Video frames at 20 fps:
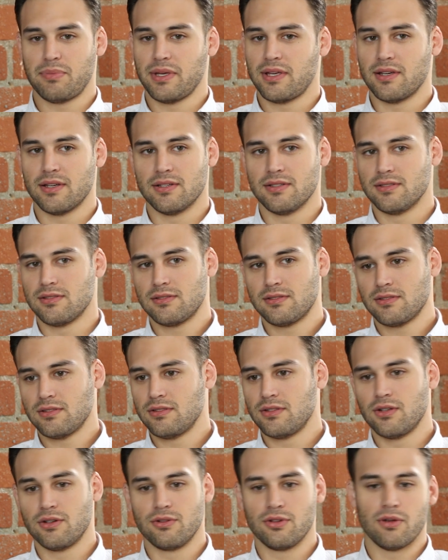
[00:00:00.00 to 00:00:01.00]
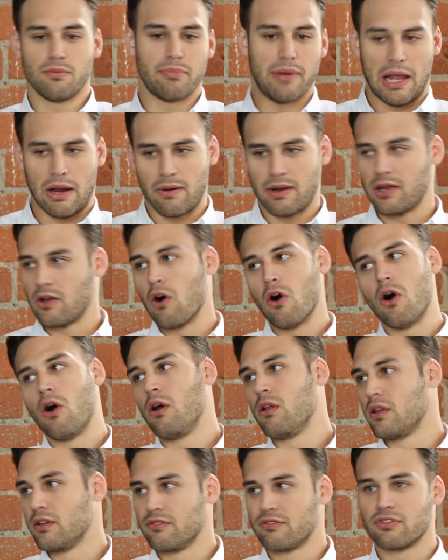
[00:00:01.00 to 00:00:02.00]
because you know you're bearing
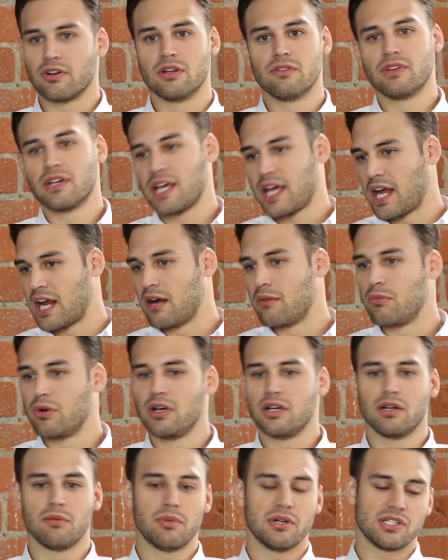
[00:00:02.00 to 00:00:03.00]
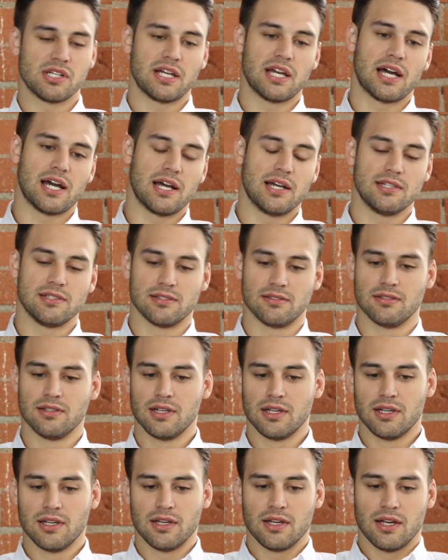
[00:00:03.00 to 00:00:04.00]
all in front of a camera and a bunch of guys and
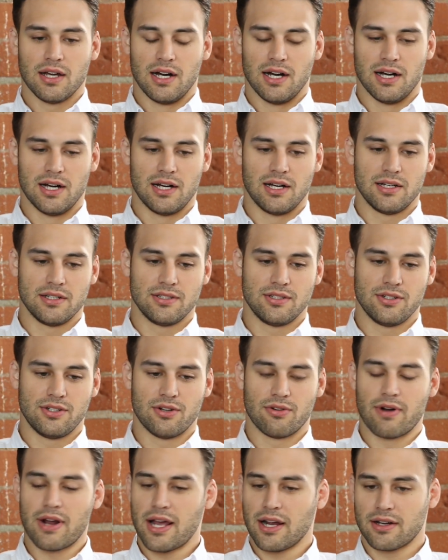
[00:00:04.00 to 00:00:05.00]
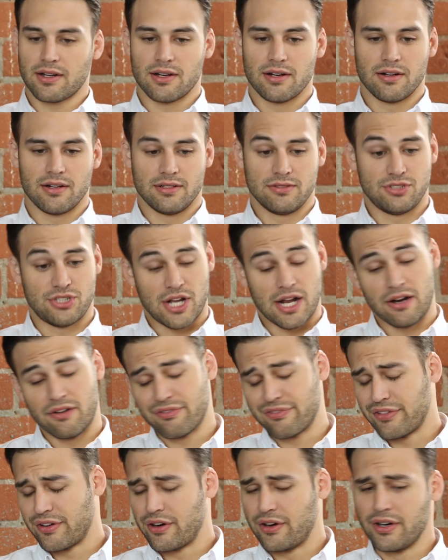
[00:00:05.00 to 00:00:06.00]
yes. Uh, your director and
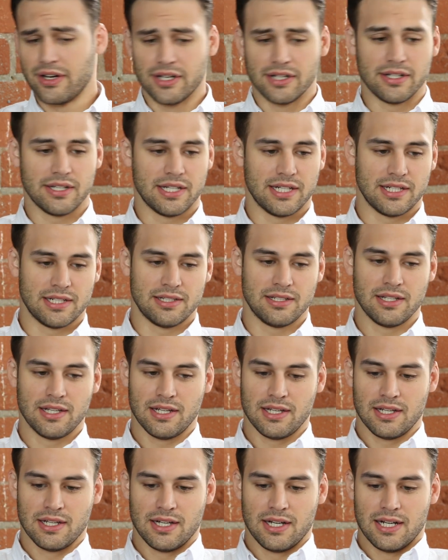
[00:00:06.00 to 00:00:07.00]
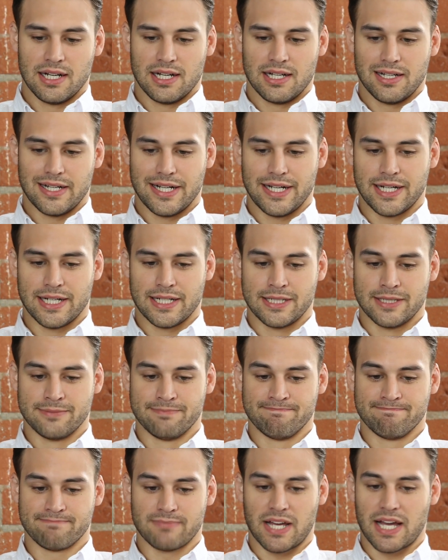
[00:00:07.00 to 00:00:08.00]
Jennifer and and
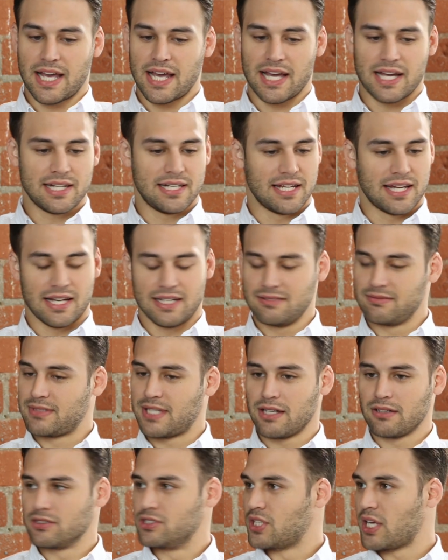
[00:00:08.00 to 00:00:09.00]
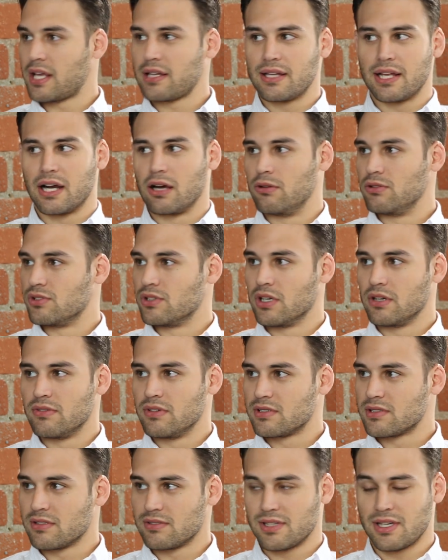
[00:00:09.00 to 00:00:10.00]
um, I had to tell Jen that I was
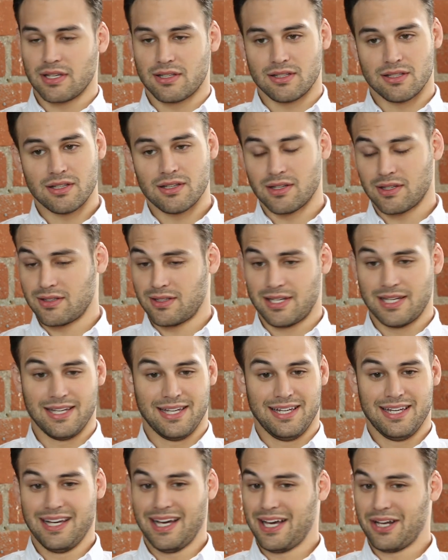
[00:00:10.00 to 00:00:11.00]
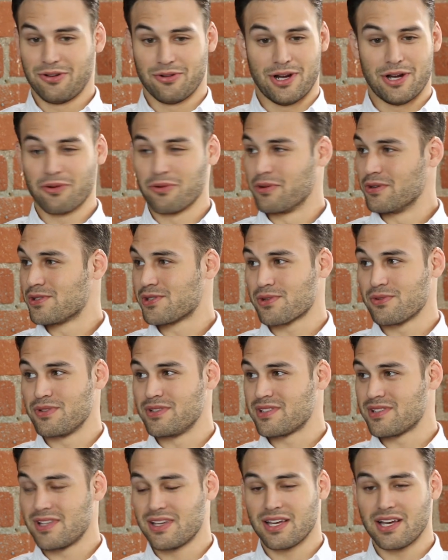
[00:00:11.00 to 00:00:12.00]
nervous. I was like, "Look, yeah. I don't, I don't want to screw
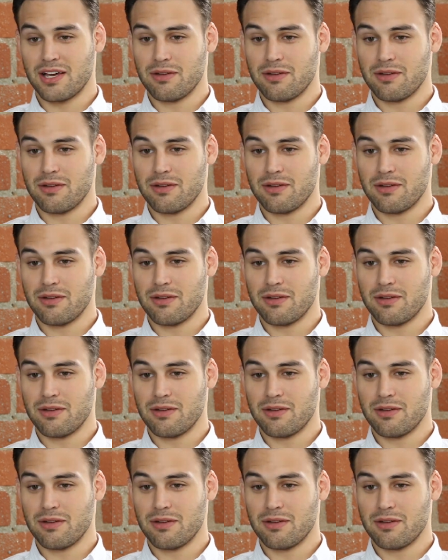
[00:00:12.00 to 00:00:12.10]
this thing